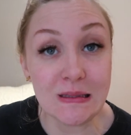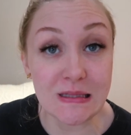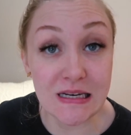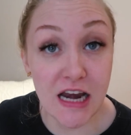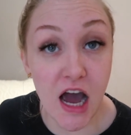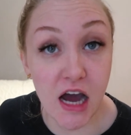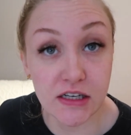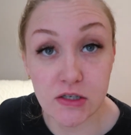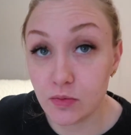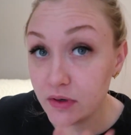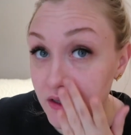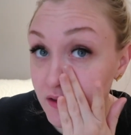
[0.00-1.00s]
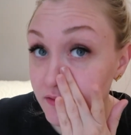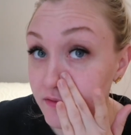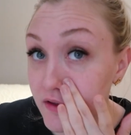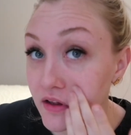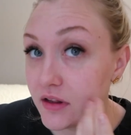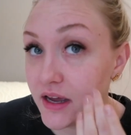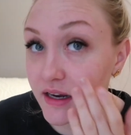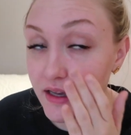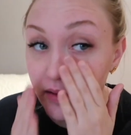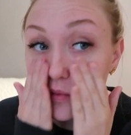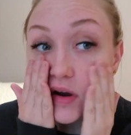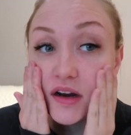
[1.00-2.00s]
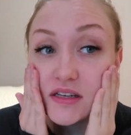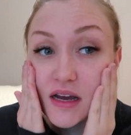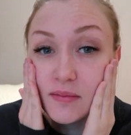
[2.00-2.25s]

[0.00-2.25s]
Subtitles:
did not really feel like it worked.